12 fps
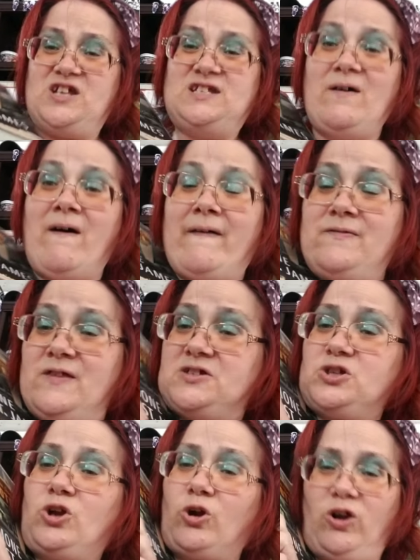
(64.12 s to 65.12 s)
is this
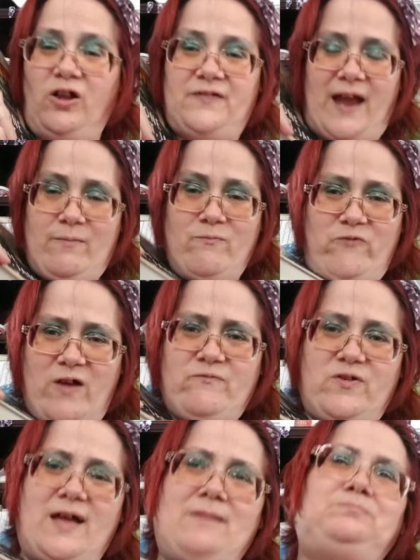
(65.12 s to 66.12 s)
girl named
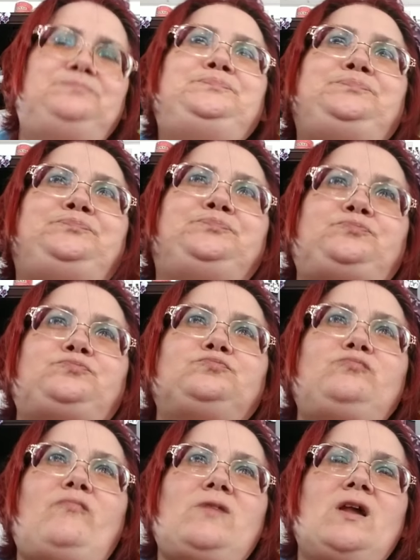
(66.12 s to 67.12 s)
Vivian.
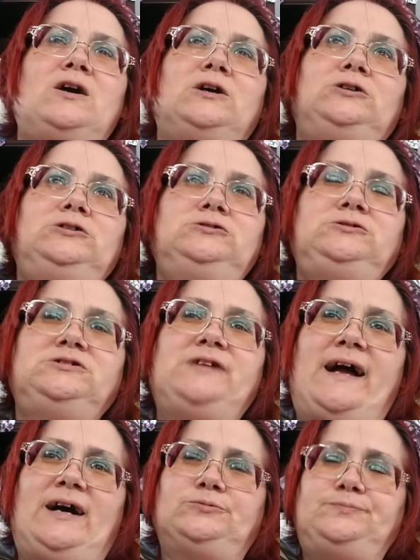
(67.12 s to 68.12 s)

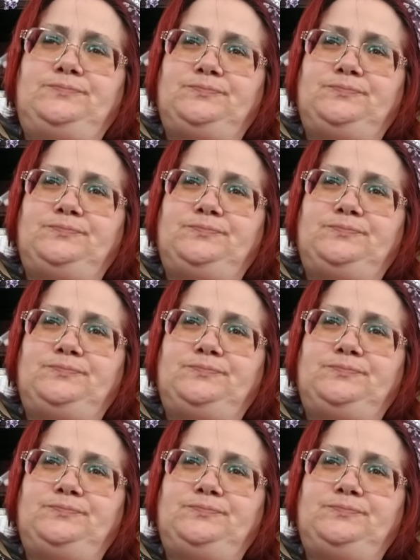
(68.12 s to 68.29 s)
Now,